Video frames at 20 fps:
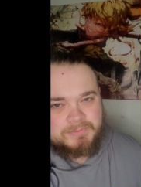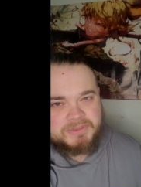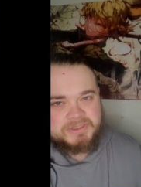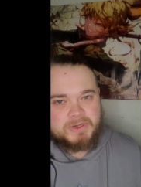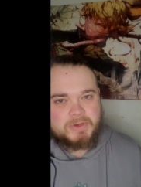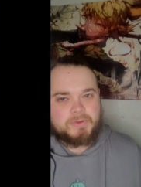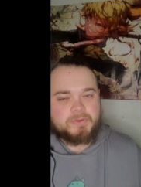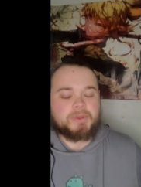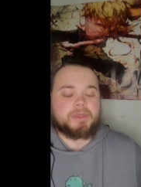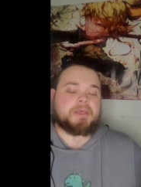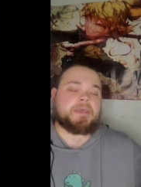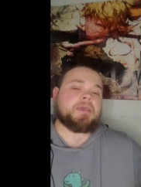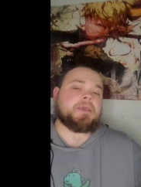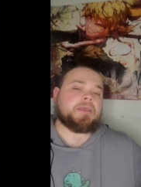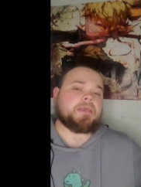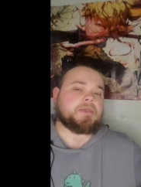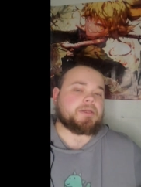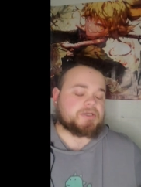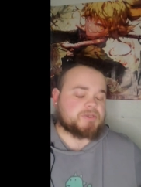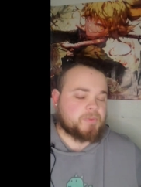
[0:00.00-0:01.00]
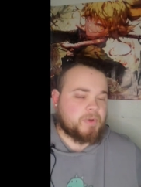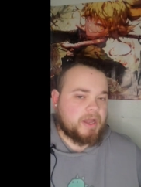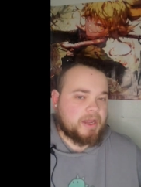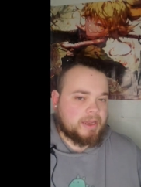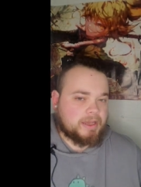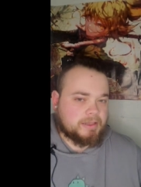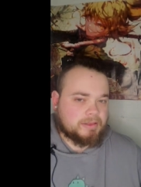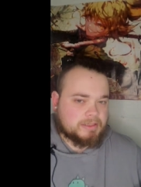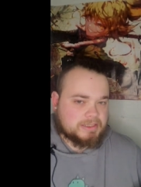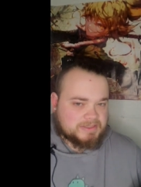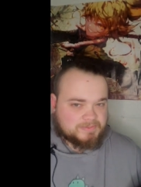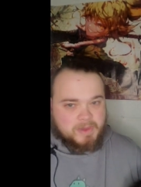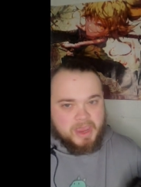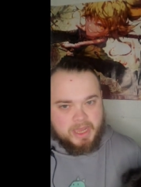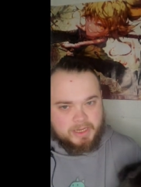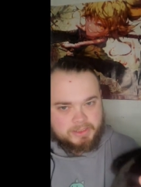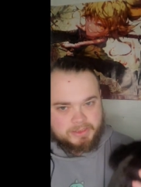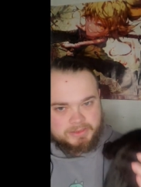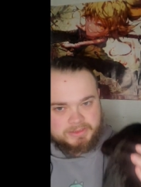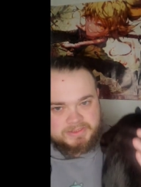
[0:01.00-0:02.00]
so here's why this
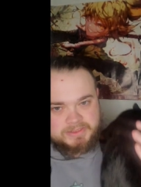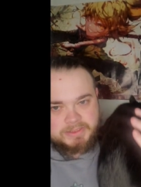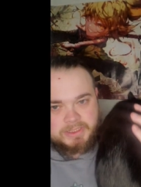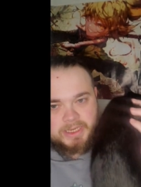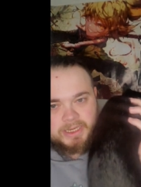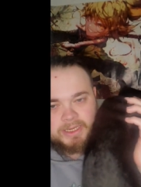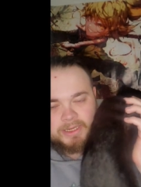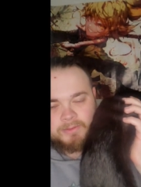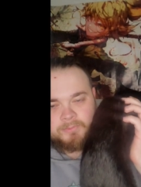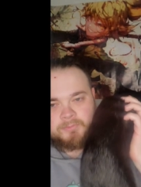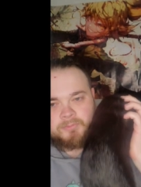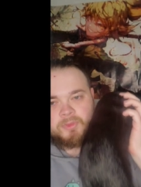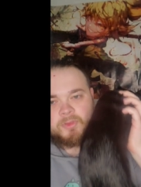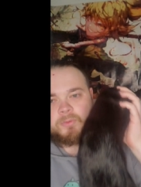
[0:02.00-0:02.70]
matters. The